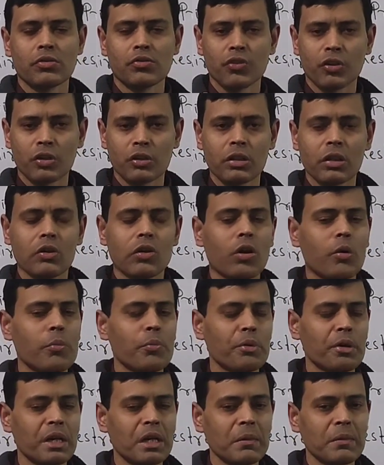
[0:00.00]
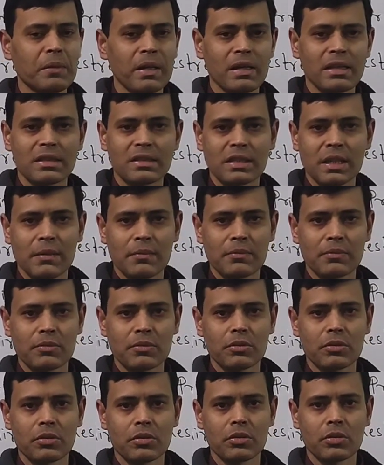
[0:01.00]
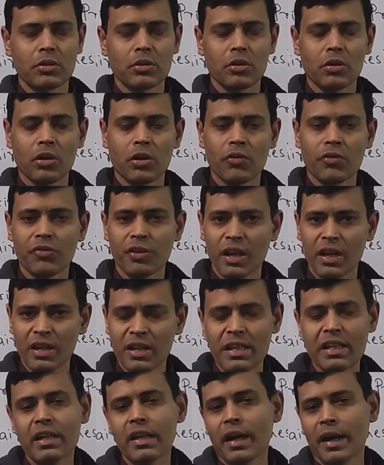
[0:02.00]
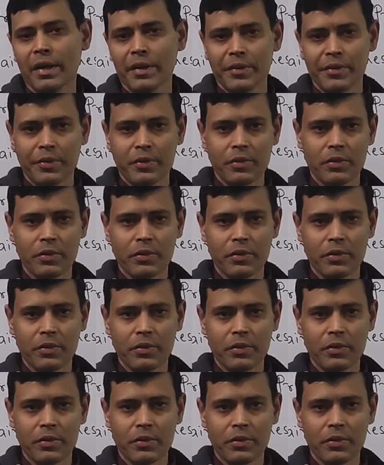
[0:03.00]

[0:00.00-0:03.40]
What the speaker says: for the competitive exams of any kind.